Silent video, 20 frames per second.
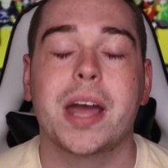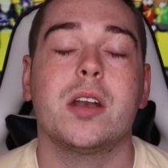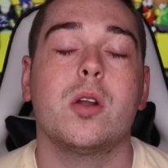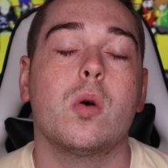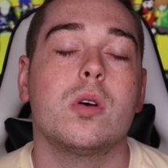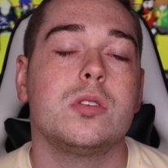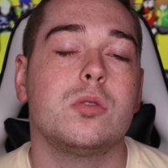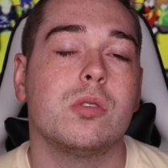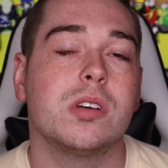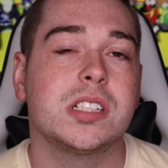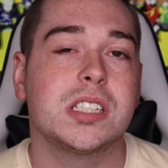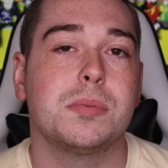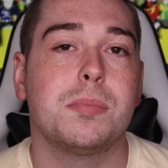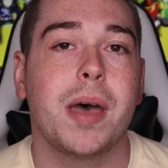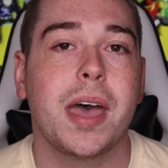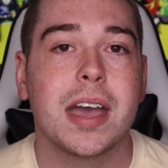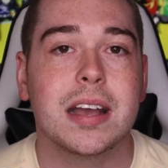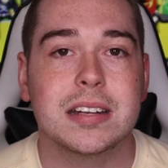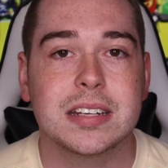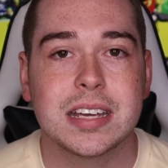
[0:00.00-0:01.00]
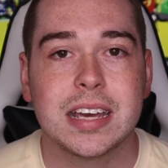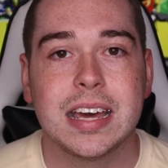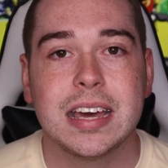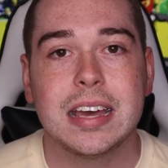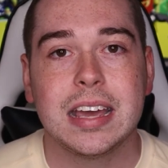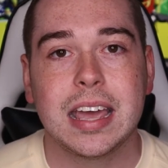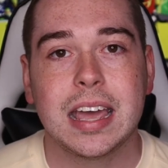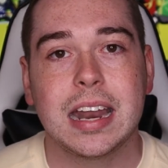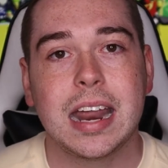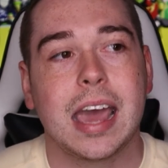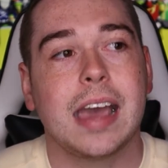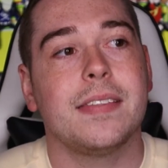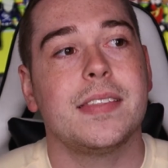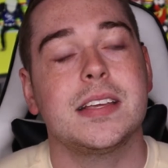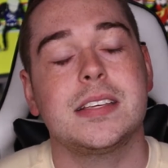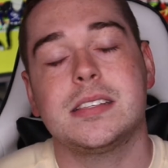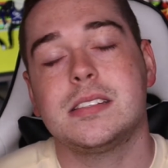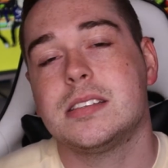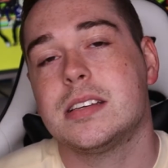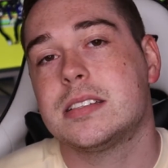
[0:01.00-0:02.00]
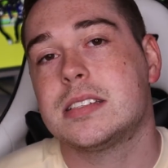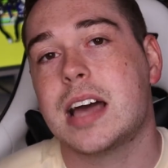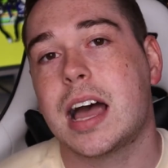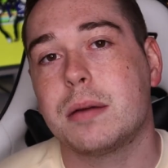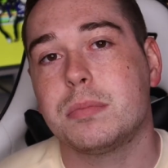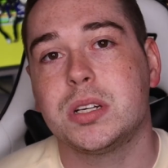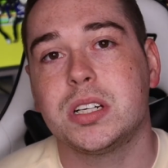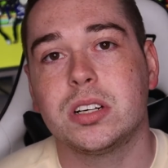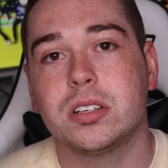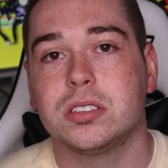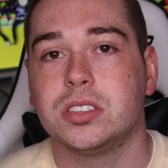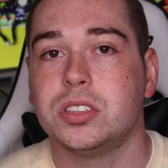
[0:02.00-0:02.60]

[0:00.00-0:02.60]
I know what to expect. And hey, this is a time